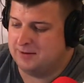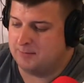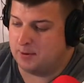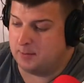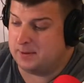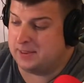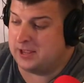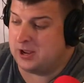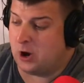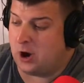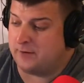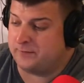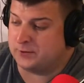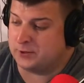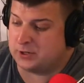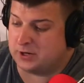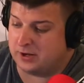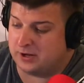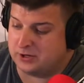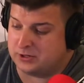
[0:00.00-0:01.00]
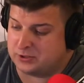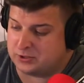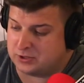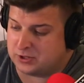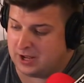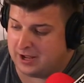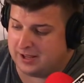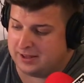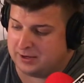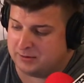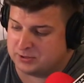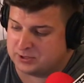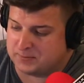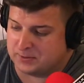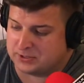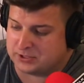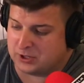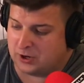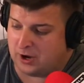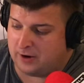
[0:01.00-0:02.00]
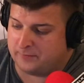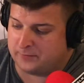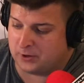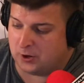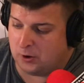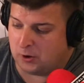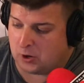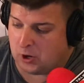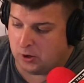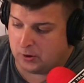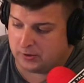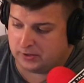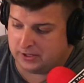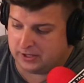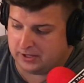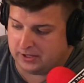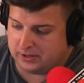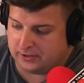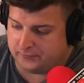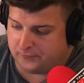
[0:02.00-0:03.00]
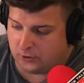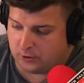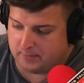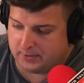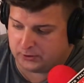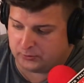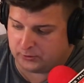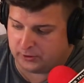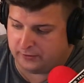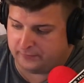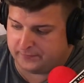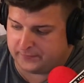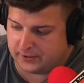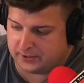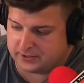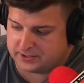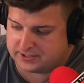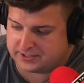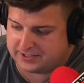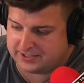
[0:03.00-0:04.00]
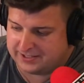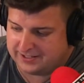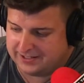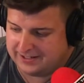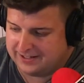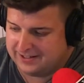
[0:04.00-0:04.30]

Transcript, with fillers: Remember they offered uh, they were supposed to offer Hulk Hogan the, the Foreman grill first,